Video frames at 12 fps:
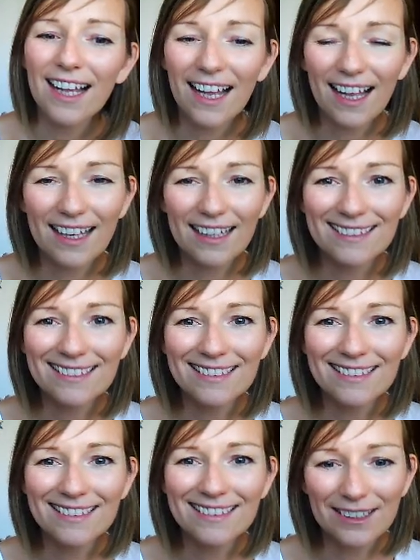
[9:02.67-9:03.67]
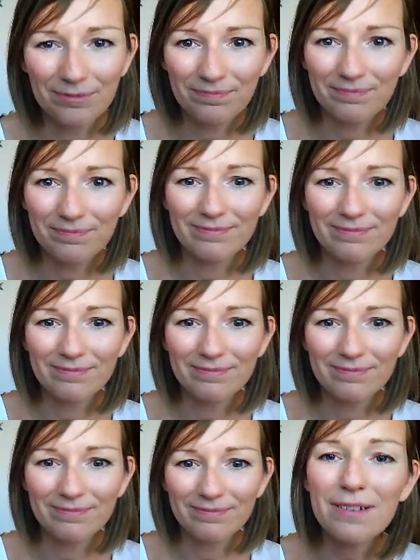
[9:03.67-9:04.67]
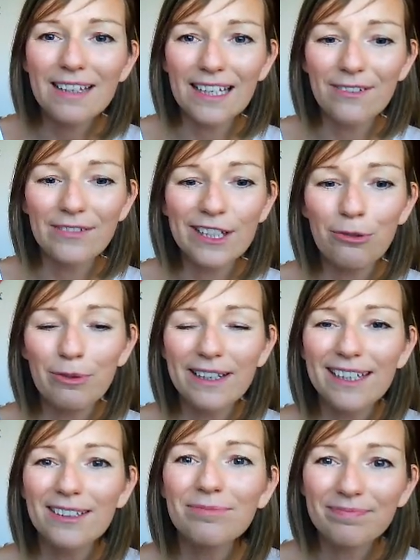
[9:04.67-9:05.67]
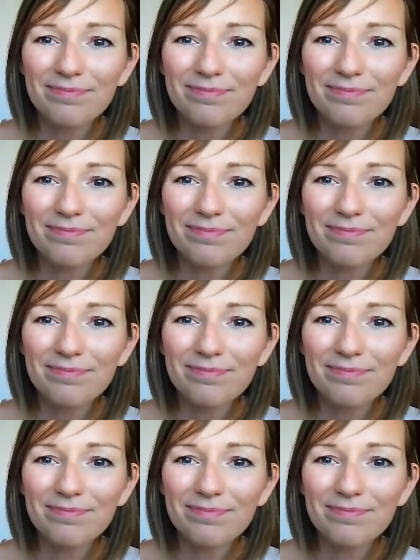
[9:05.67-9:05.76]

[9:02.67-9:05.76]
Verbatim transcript: and uh, I believe it will